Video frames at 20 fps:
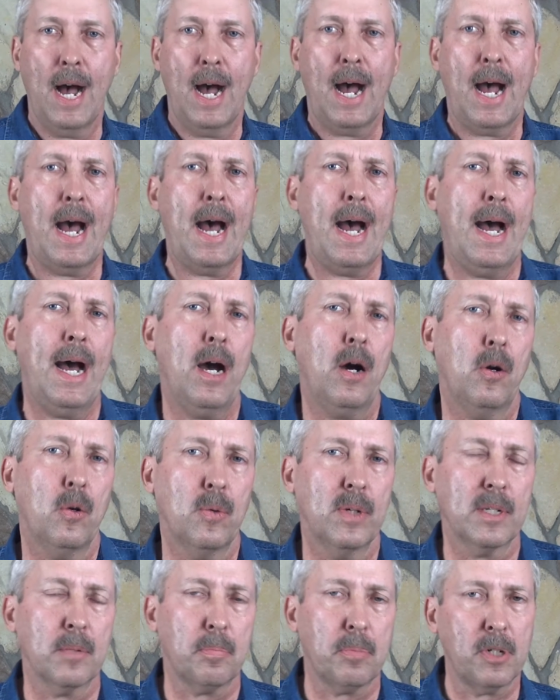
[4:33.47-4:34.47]
How
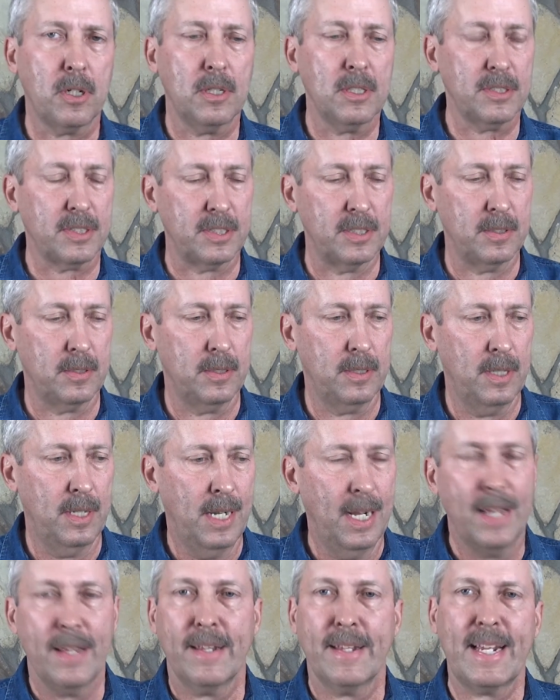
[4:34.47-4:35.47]
would a person
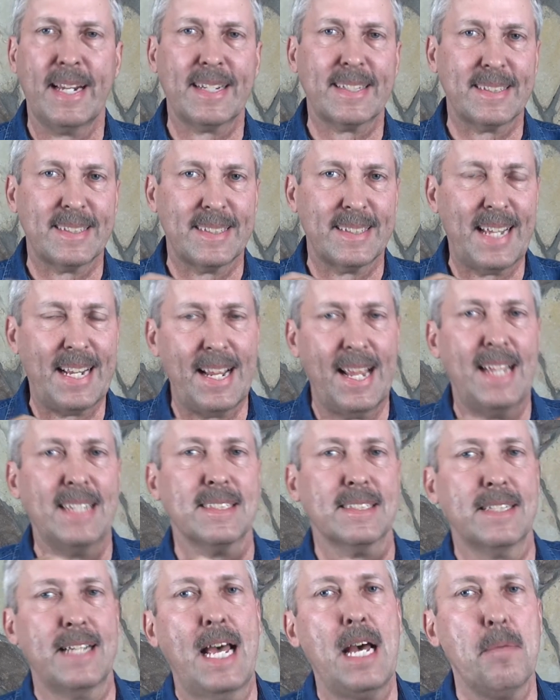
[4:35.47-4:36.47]
that
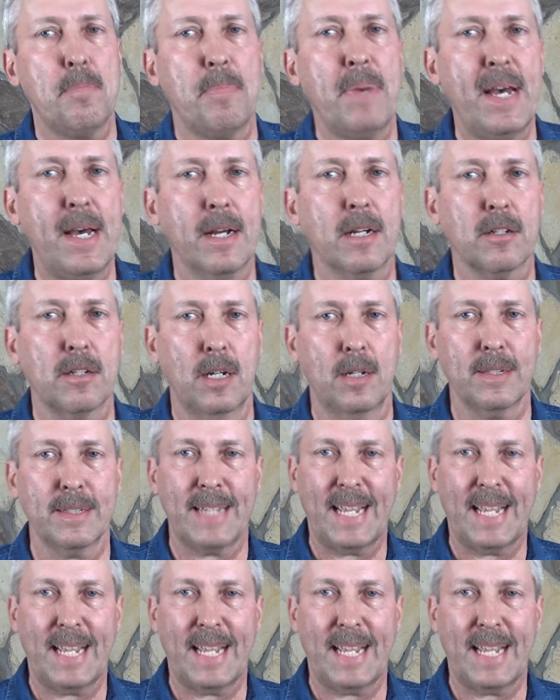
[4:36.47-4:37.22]
has that background,